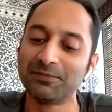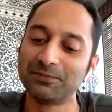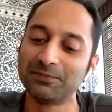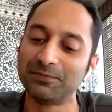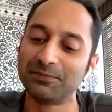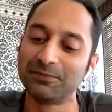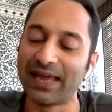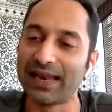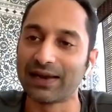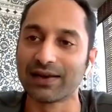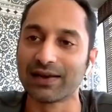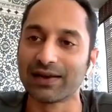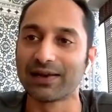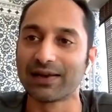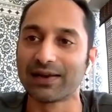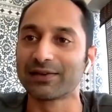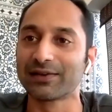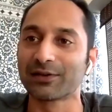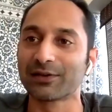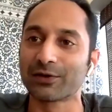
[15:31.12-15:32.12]
pen
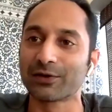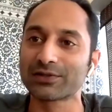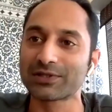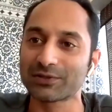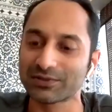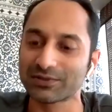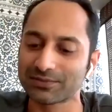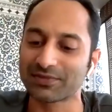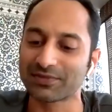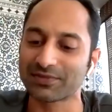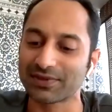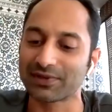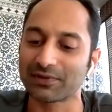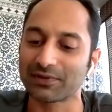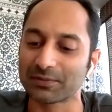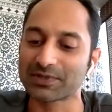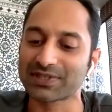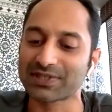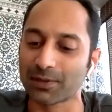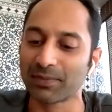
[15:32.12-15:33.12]
and, you know, she was
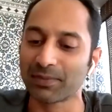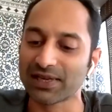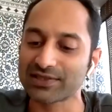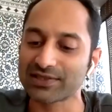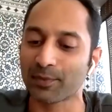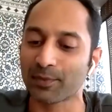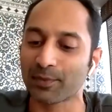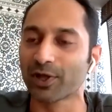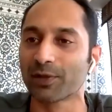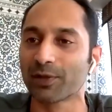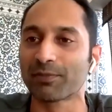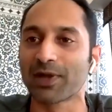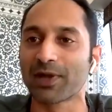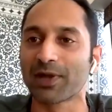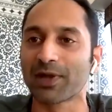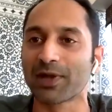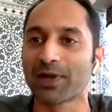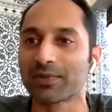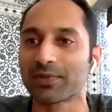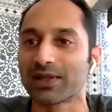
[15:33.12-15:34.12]
scribbling something on the paper
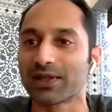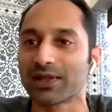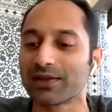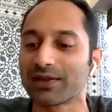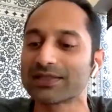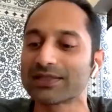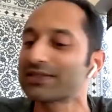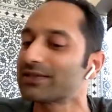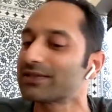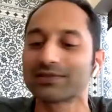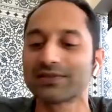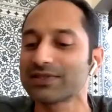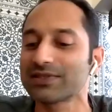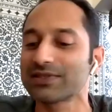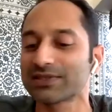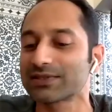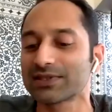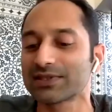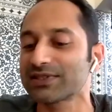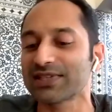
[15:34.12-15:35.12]
there. I said, just
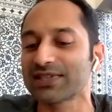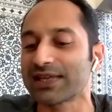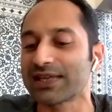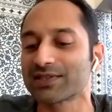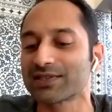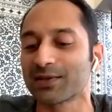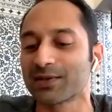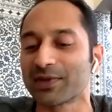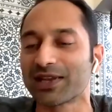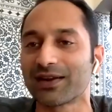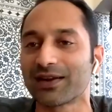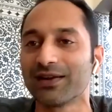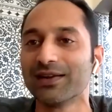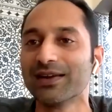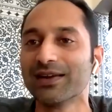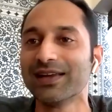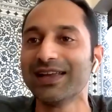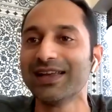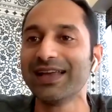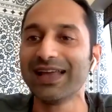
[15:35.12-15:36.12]
sign
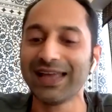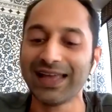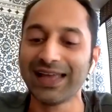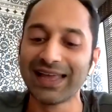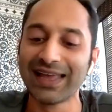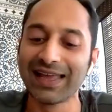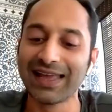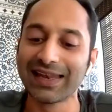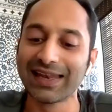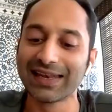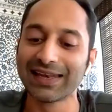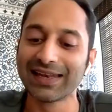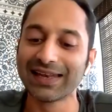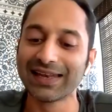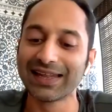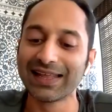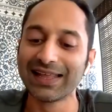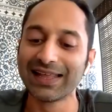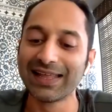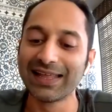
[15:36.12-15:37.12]
Samira. And
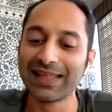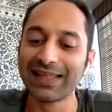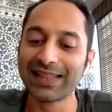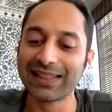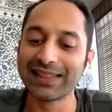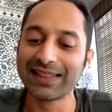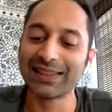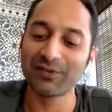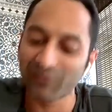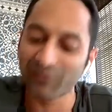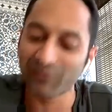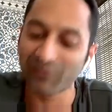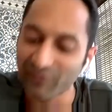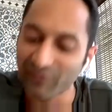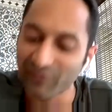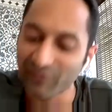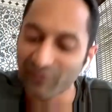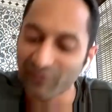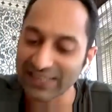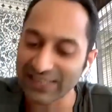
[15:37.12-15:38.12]
the way
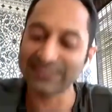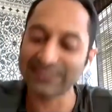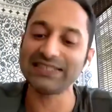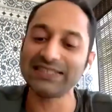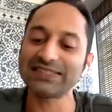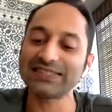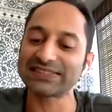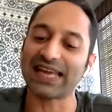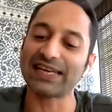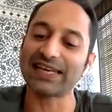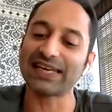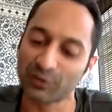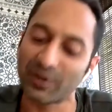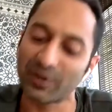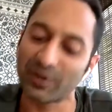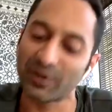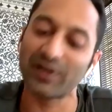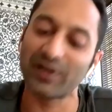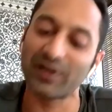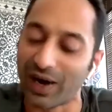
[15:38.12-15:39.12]
she signed it was very
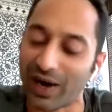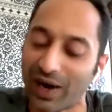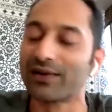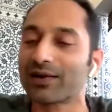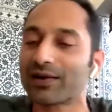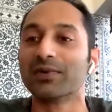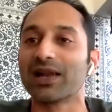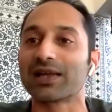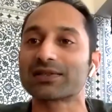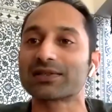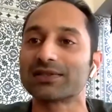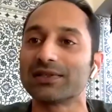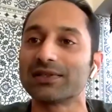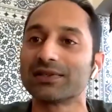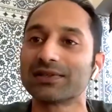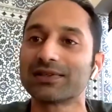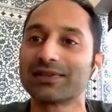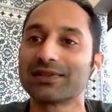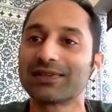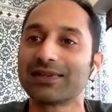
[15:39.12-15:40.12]
vulnerable, actually.
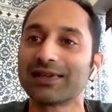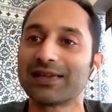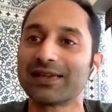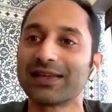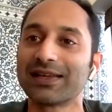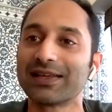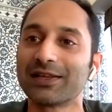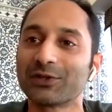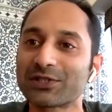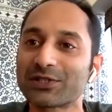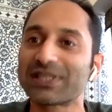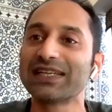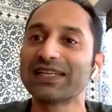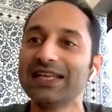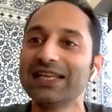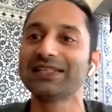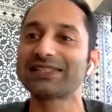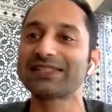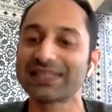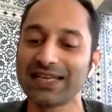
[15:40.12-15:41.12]
She
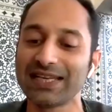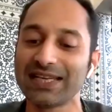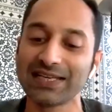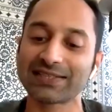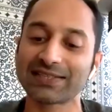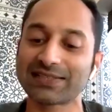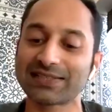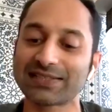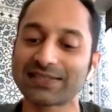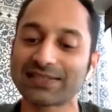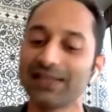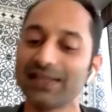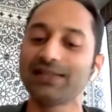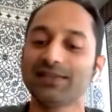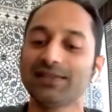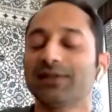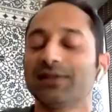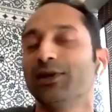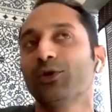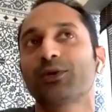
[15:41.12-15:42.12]
didn't
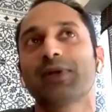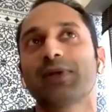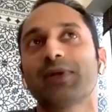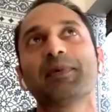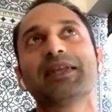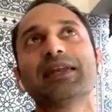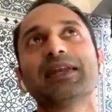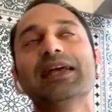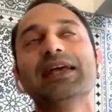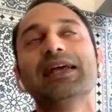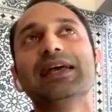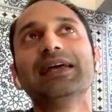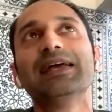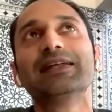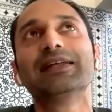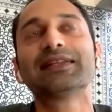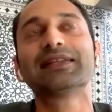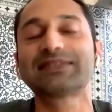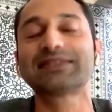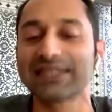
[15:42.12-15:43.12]
look, I mean, the
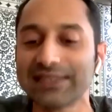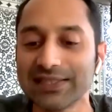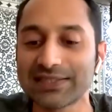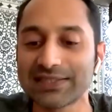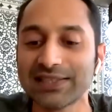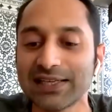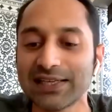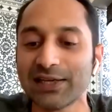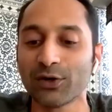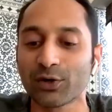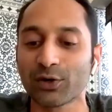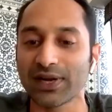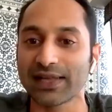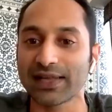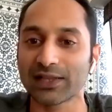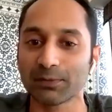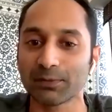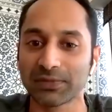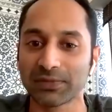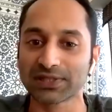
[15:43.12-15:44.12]
signature didn't look like the
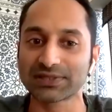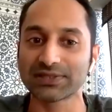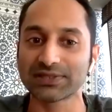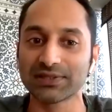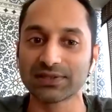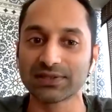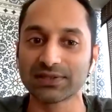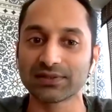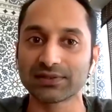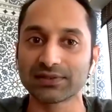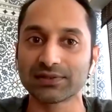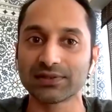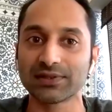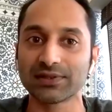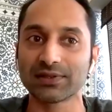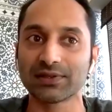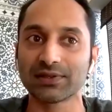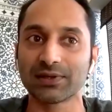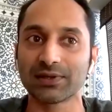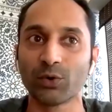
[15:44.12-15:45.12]
person
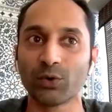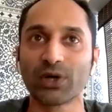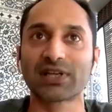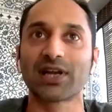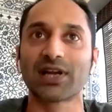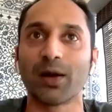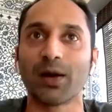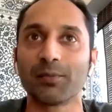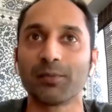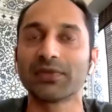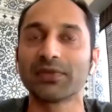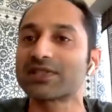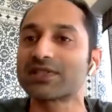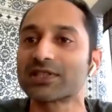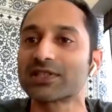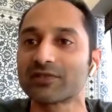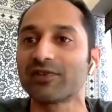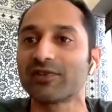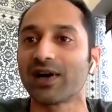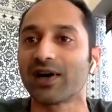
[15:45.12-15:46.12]
who had come in search
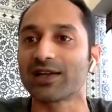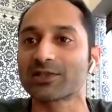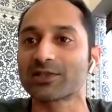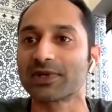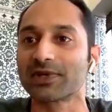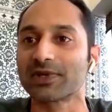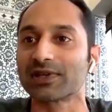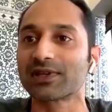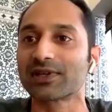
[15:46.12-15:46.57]
of a husband.